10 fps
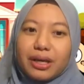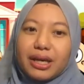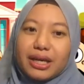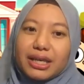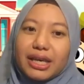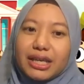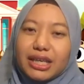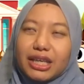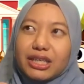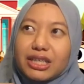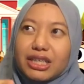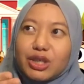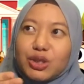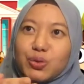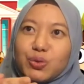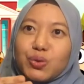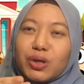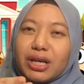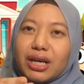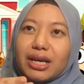and again it you
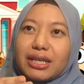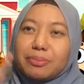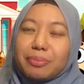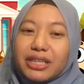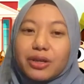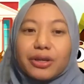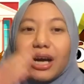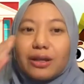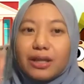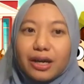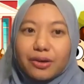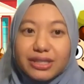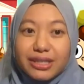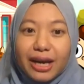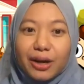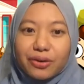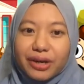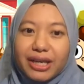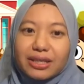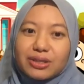uh, depending on how loud is loud
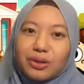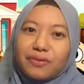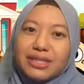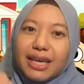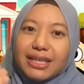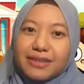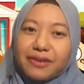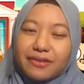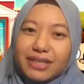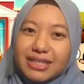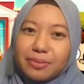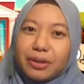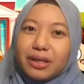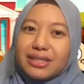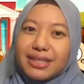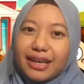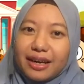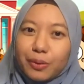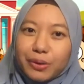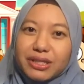right so if it's mm. 85 decibel it's eight
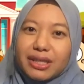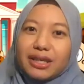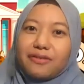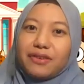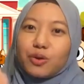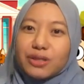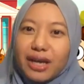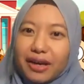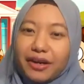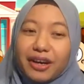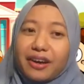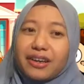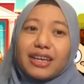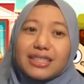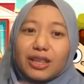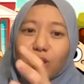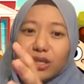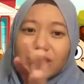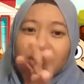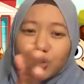hours and if it goes higher and higher it gets
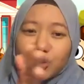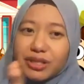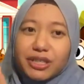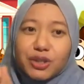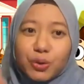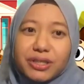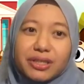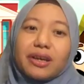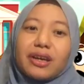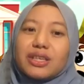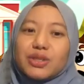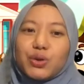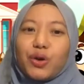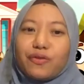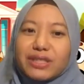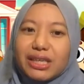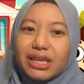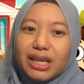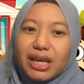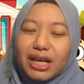lots shorter and shorter so
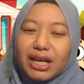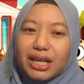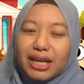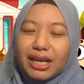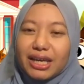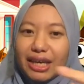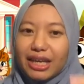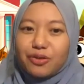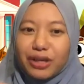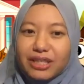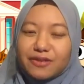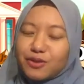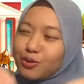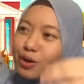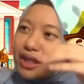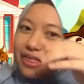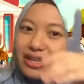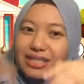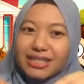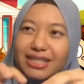obviously uh, again relative to
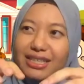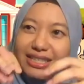the the